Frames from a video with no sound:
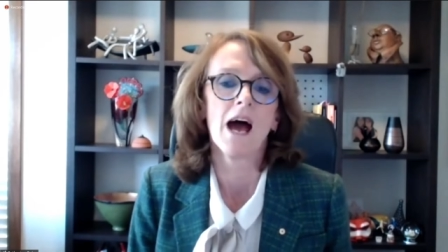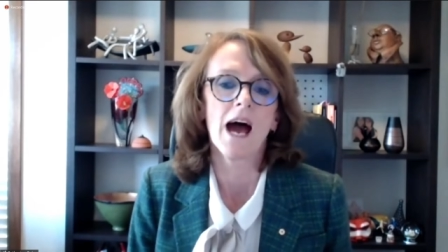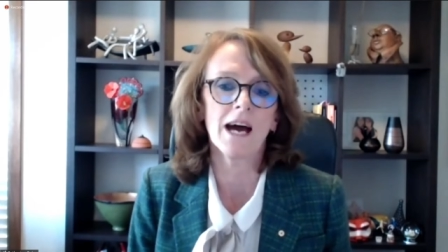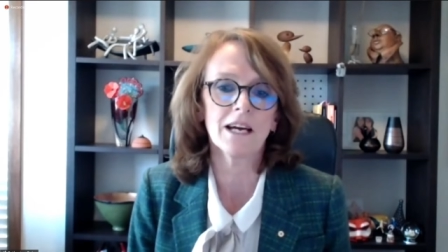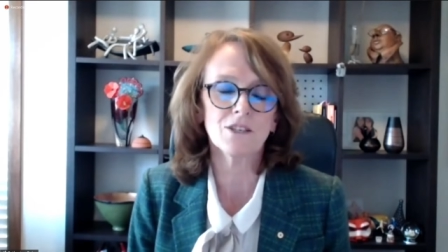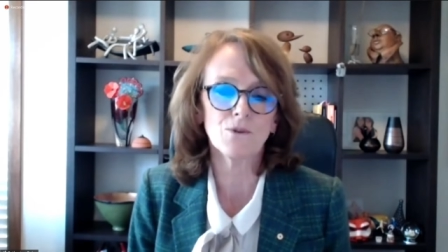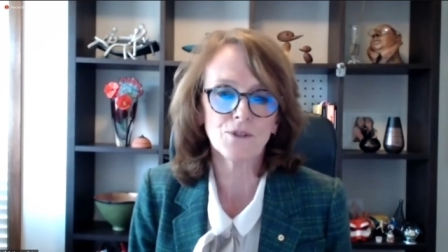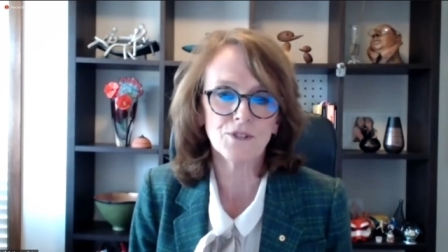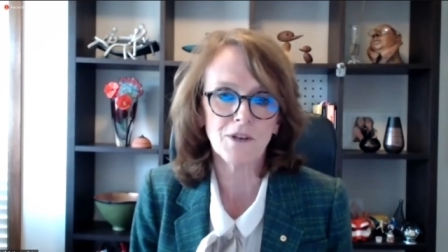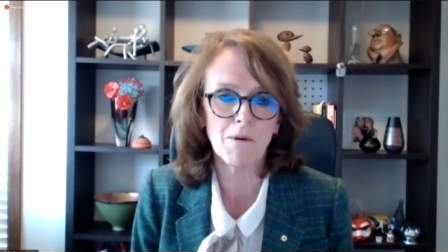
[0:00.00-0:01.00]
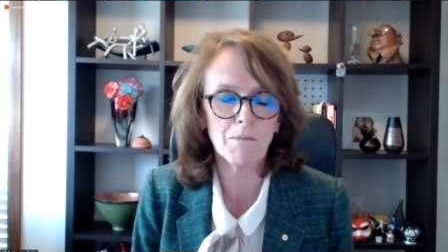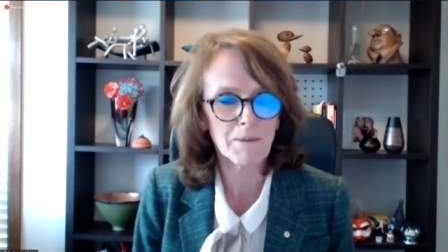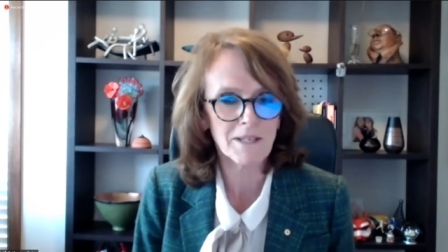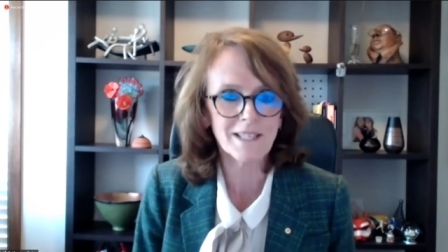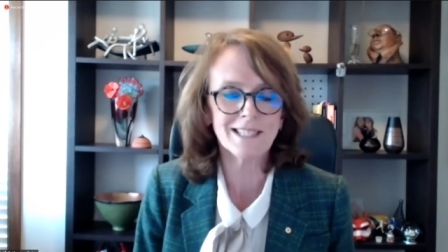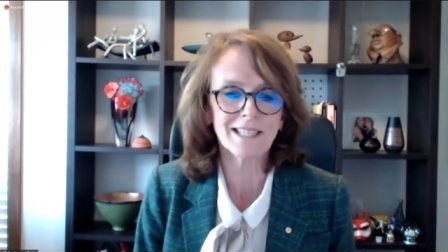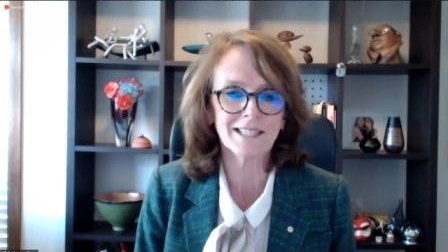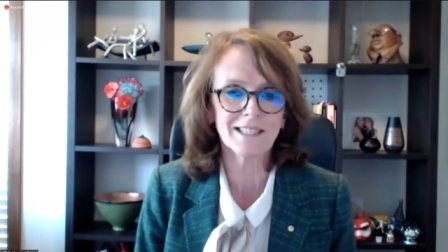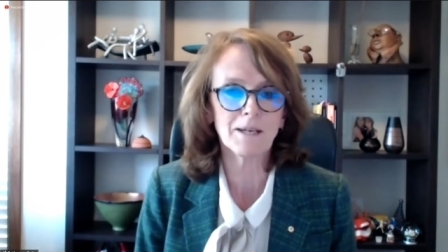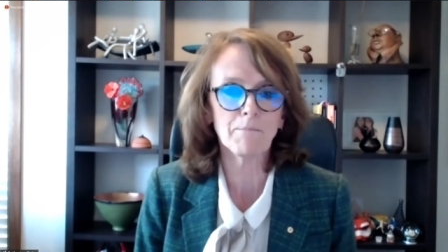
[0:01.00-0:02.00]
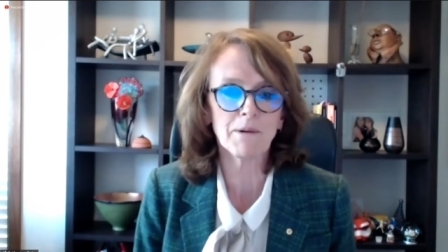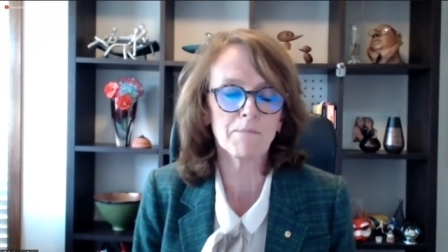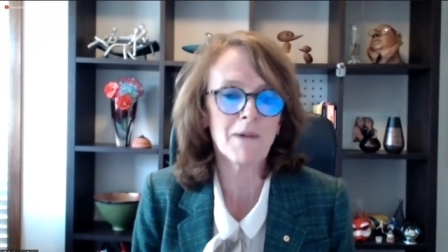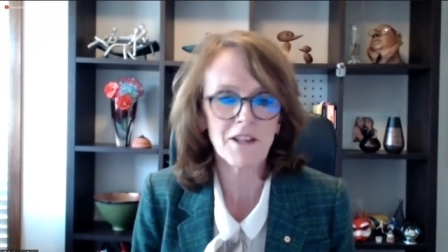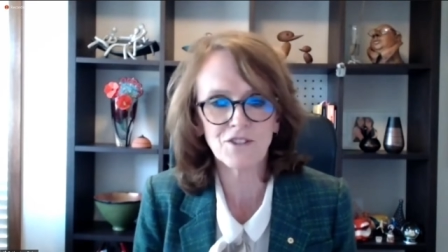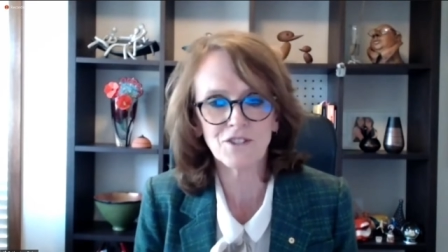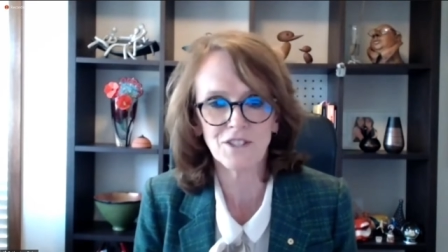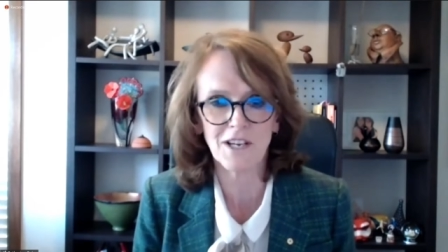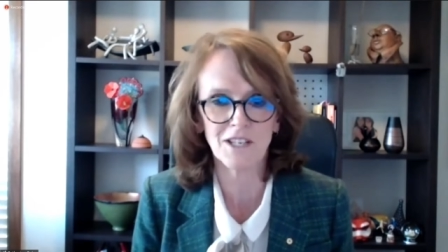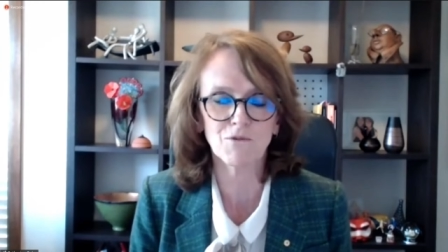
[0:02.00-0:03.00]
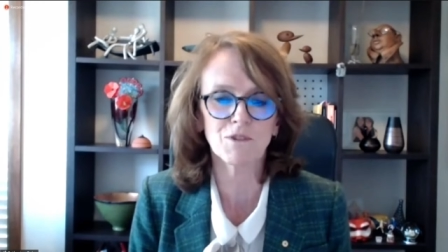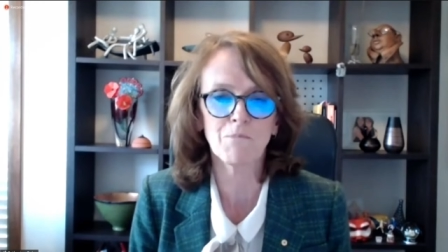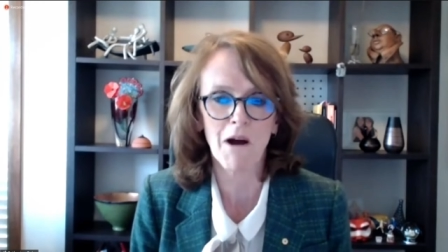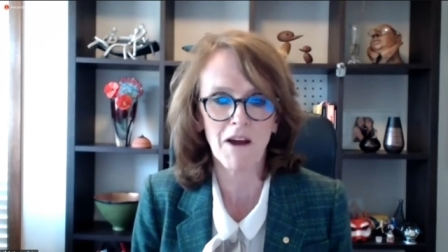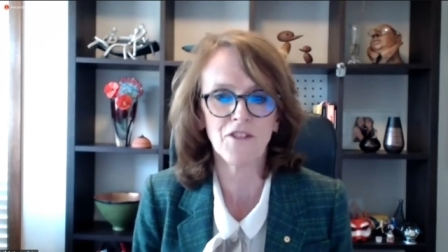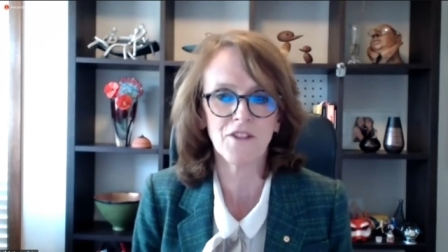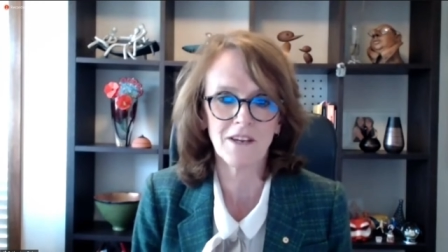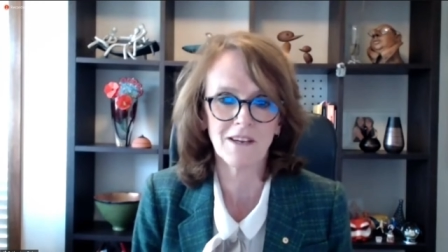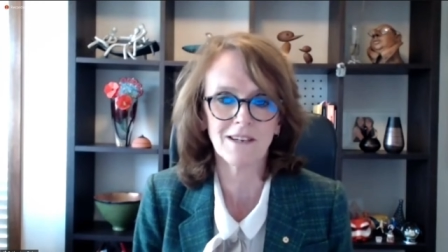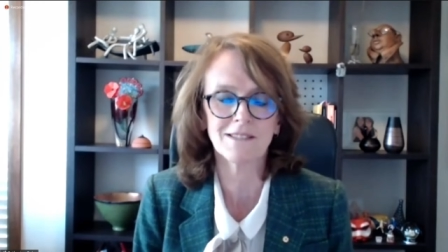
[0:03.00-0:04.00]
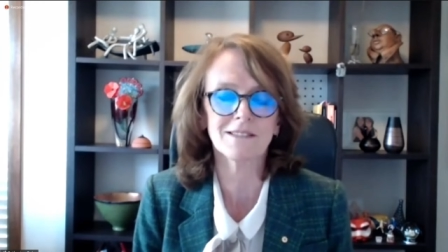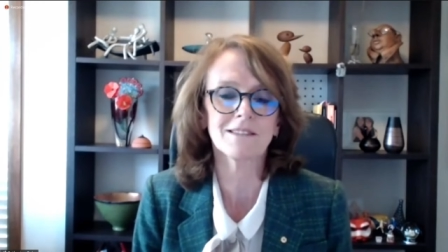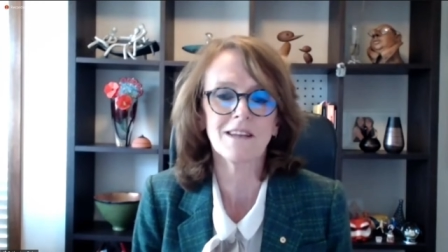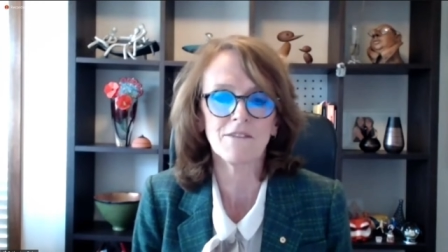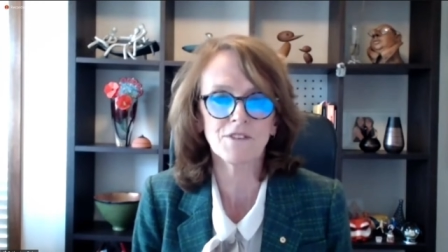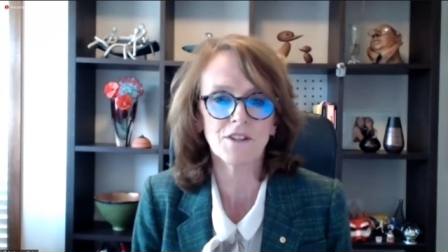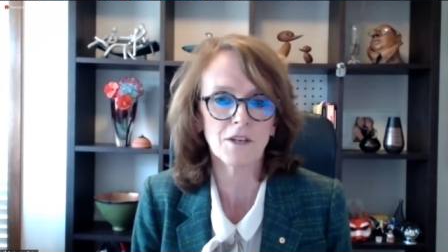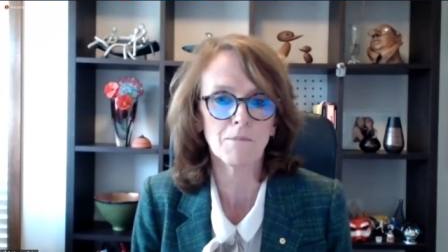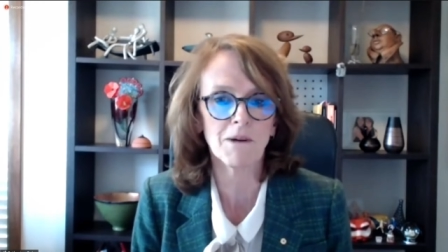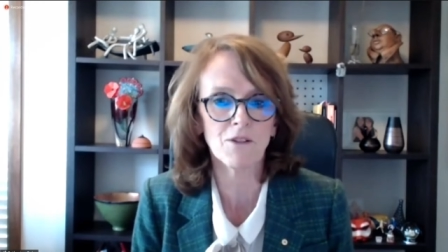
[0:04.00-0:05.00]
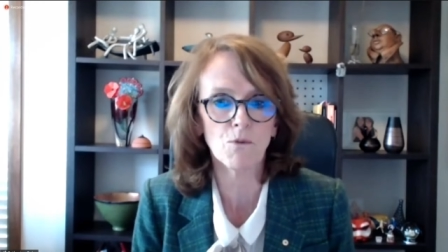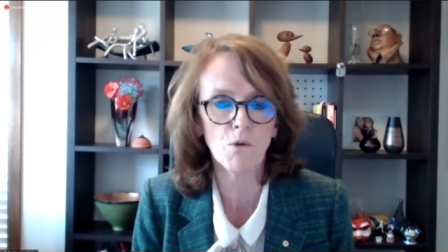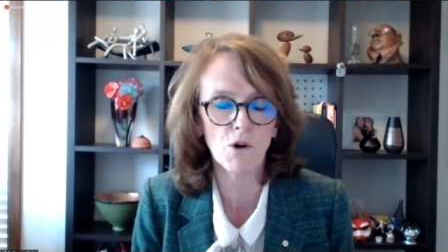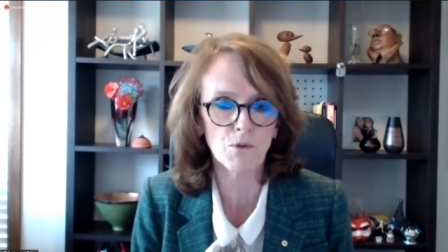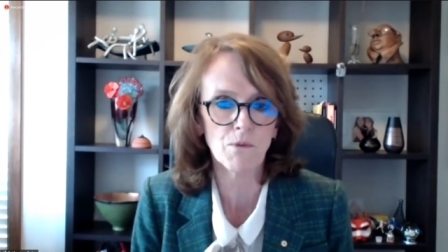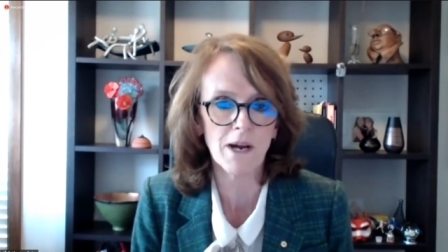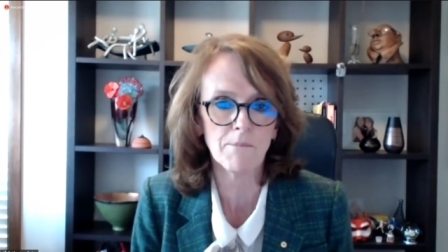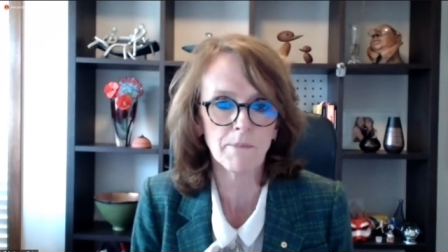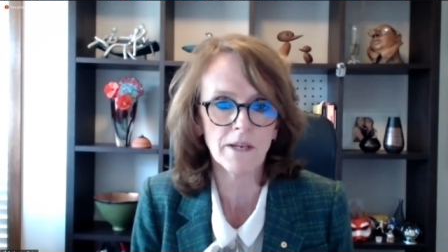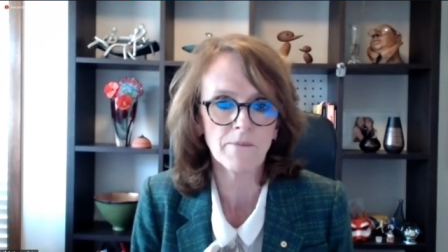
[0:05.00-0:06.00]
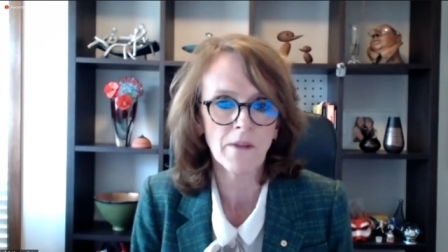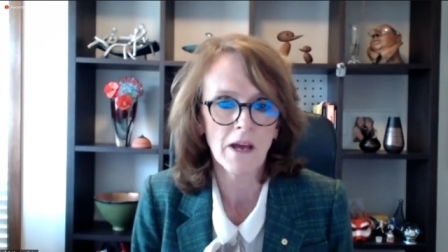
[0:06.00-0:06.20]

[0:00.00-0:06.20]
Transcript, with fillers: And also I'm a bit dyslexic, but maths and science was my thing. I just loved to think about the world around me.